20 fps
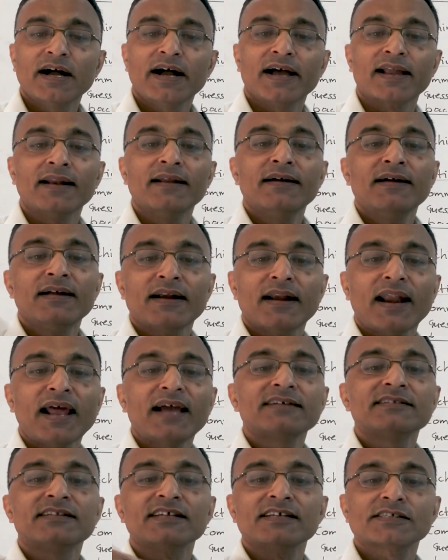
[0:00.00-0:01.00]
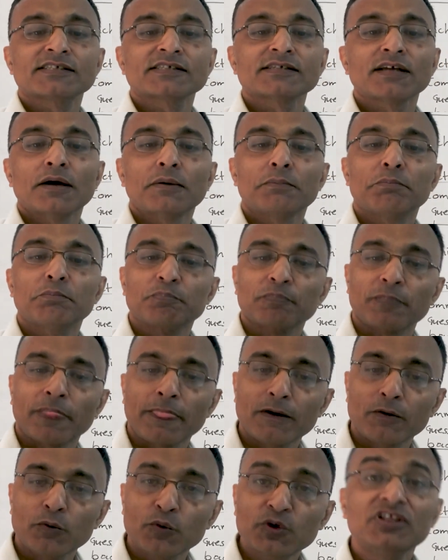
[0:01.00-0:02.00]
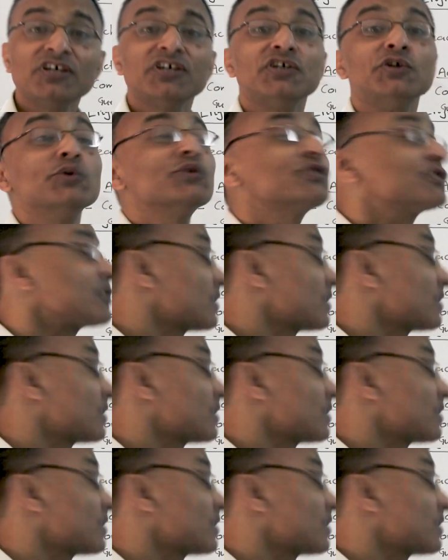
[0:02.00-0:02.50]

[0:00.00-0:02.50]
And like this, with the use